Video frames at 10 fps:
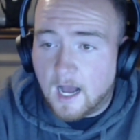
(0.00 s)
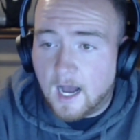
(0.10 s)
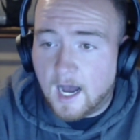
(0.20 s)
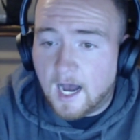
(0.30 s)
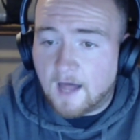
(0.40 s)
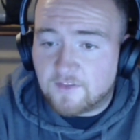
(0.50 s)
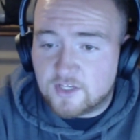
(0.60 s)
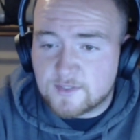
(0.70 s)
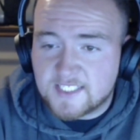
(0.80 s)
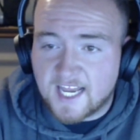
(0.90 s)
The
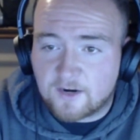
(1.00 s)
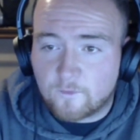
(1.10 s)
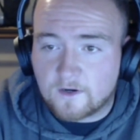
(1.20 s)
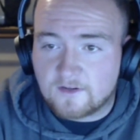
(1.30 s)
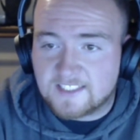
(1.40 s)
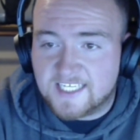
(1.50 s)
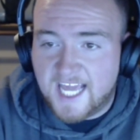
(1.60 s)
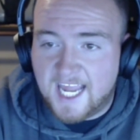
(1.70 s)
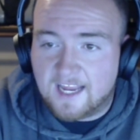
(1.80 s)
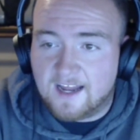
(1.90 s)
USAC World
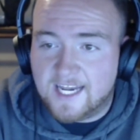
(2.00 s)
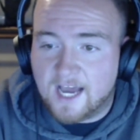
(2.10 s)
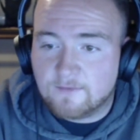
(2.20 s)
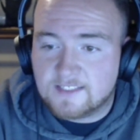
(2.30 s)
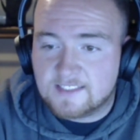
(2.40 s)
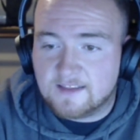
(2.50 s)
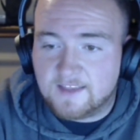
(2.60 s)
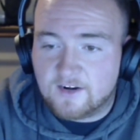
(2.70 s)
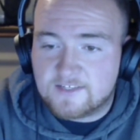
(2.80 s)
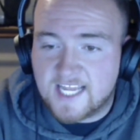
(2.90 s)
today
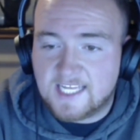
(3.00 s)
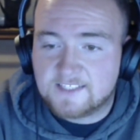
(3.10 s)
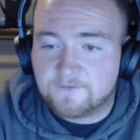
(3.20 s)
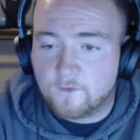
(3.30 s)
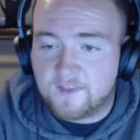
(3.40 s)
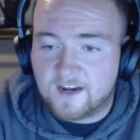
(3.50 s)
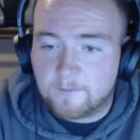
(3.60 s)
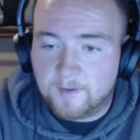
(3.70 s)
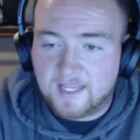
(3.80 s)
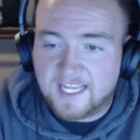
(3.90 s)
announced their dates for
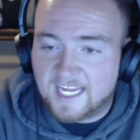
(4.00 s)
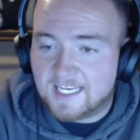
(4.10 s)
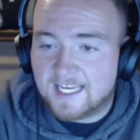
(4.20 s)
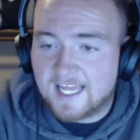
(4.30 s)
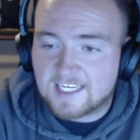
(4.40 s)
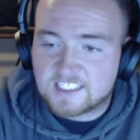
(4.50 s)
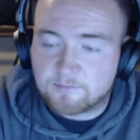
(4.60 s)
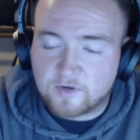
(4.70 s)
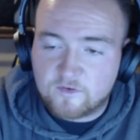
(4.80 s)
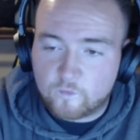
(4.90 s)
their big Indiana
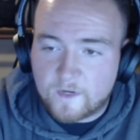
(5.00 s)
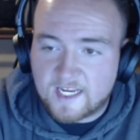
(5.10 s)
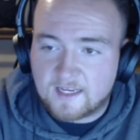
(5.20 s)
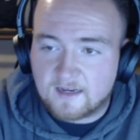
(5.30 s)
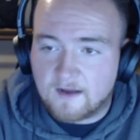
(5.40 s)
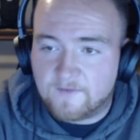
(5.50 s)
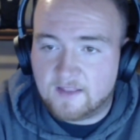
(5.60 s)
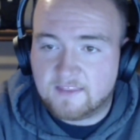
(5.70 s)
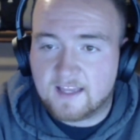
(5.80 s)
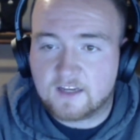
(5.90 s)
Sprint Week
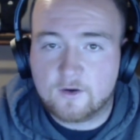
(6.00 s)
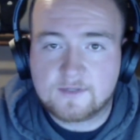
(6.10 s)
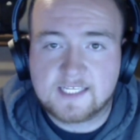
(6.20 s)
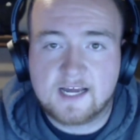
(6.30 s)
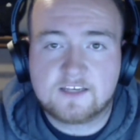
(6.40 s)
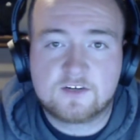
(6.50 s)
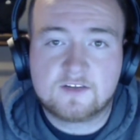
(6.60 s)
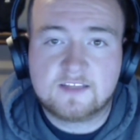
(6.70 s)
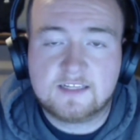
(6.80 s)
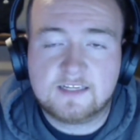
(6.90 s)
event that goes on
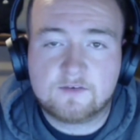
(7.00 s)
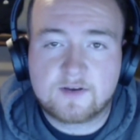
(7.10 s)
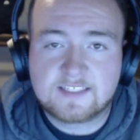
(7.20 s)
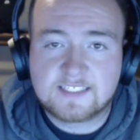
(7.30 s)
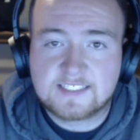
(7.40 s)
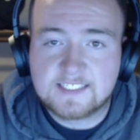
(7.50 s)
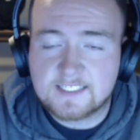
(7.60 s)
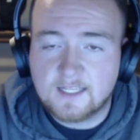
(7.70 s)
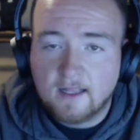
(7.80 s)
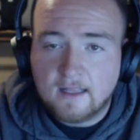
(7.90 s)
during the racing
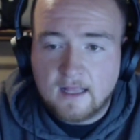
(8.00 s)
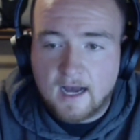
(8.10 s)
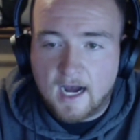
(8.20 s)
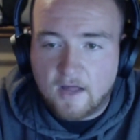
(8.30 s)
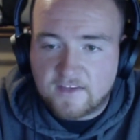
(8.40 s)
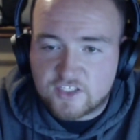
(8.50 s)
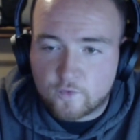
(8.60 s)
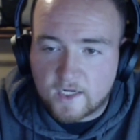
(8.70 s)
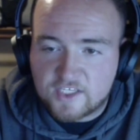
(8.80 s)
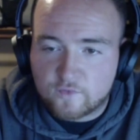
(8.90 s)
season. The
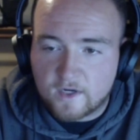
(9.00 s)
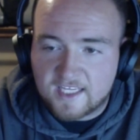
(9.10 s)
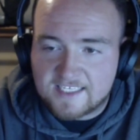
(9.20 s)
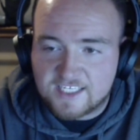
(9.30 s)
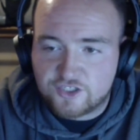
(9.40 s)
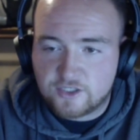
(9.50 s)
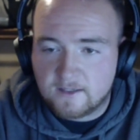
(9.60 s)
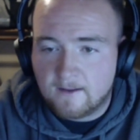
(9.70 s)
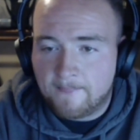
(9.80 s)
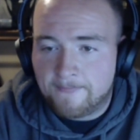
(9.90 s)
2020
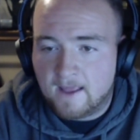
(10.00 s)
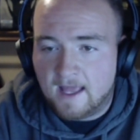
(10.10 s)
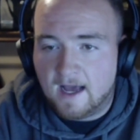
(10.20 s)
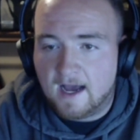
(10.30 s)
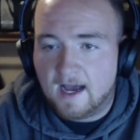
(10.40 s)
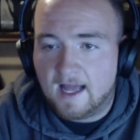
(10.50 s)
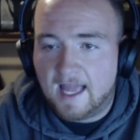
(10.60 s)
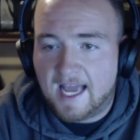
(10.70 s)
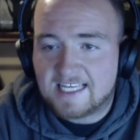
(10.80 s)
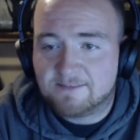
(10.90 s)
edition
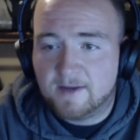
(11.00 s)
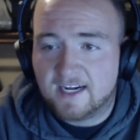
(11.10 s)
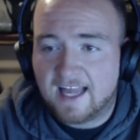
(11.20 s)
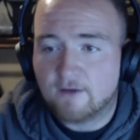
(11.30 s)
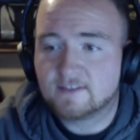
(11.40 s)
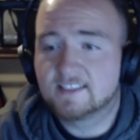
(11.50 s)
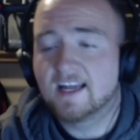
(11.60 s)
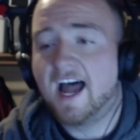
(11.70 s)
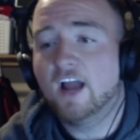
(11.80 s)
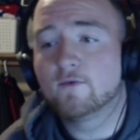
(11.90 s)
has been
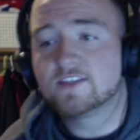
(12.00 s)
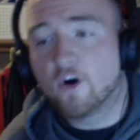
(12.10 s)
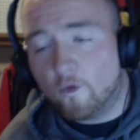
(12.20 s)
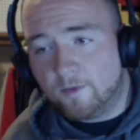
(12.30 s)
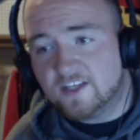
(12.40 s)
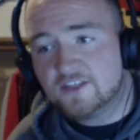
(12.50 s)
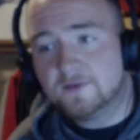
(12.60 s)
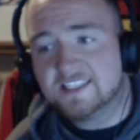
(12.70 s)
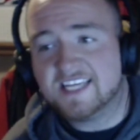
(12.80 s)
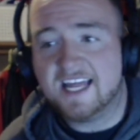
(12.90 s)
announced. I was hoping
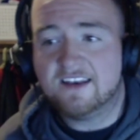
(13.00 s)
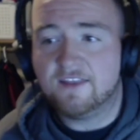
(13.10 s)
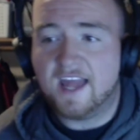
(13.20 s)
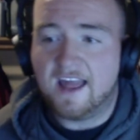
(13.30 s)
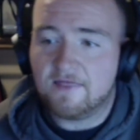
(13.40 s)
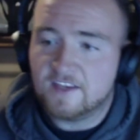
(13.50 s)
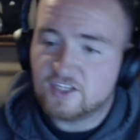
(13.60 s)
to attend that